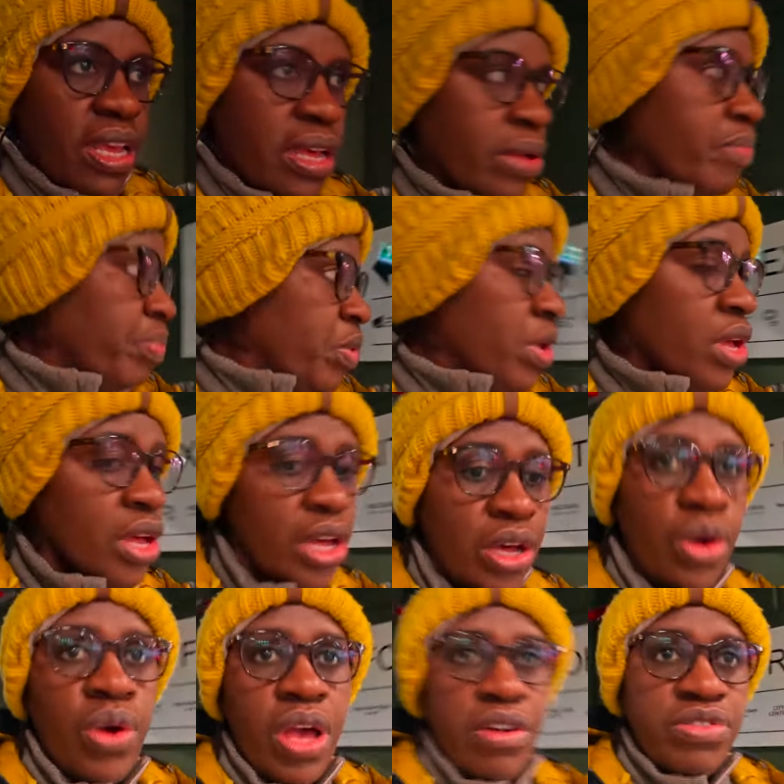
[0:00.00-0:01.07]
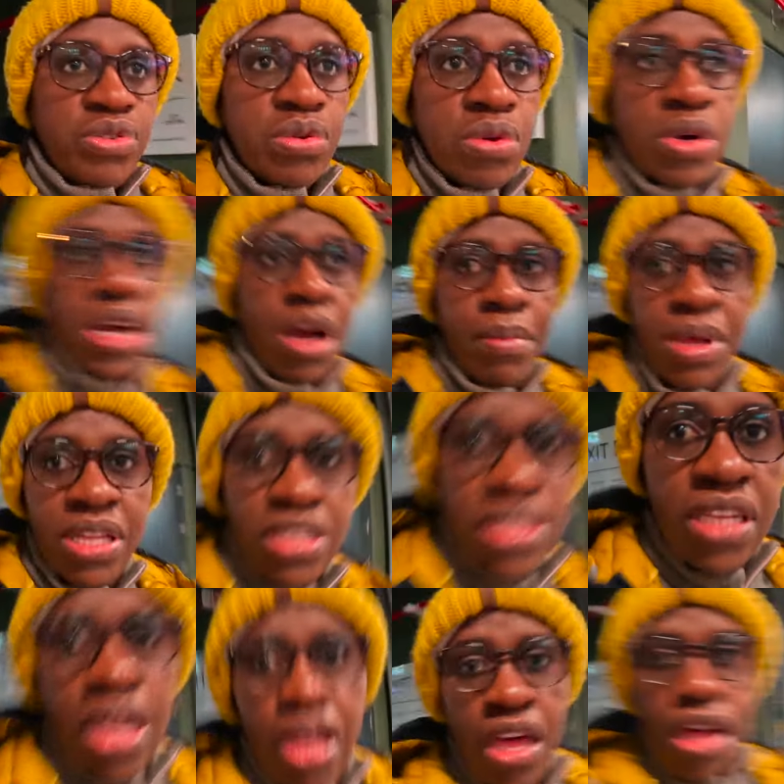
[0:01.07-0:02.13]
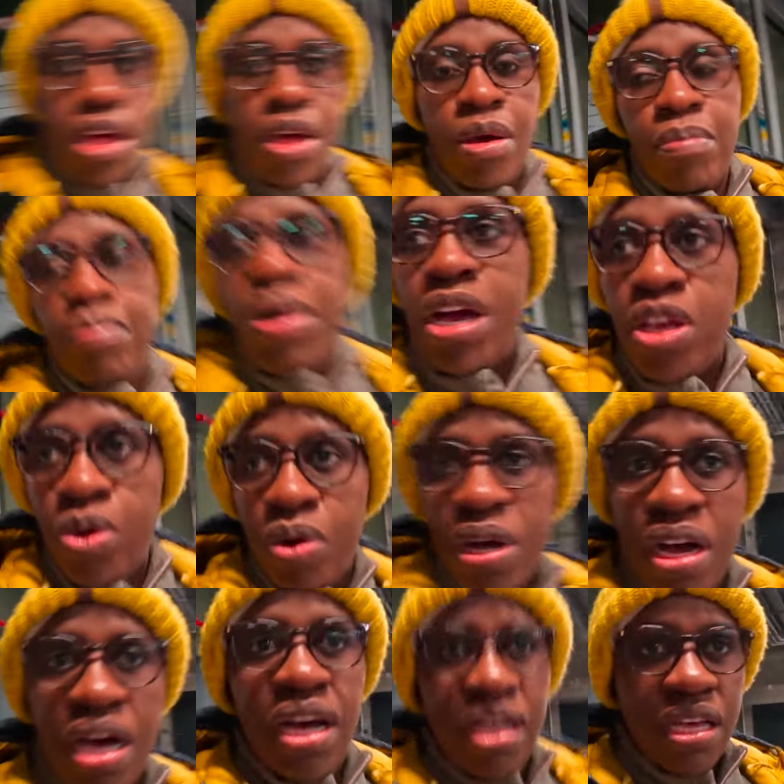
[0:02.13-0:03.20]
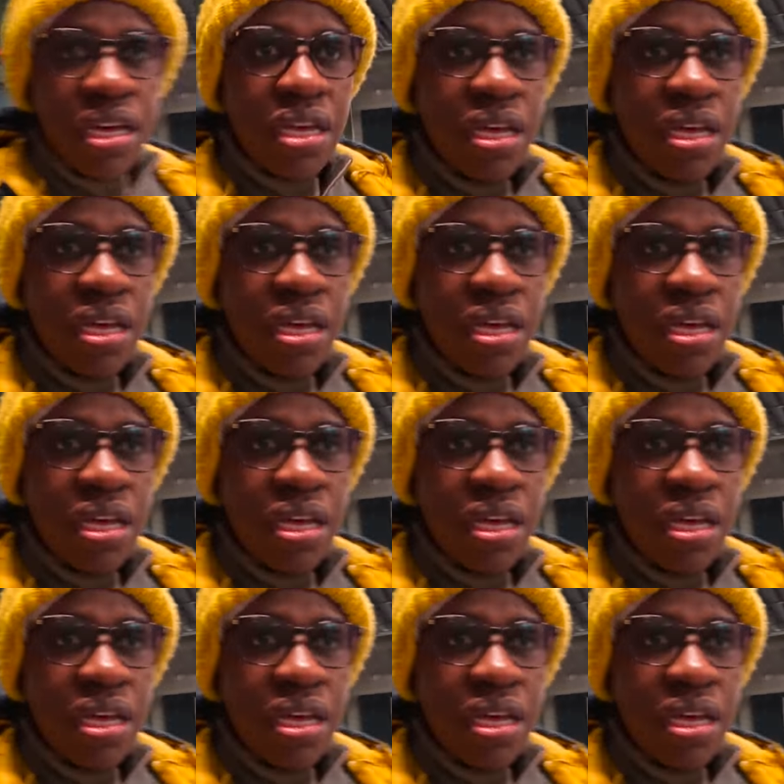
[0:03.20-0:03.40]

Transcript: They have to come and park your car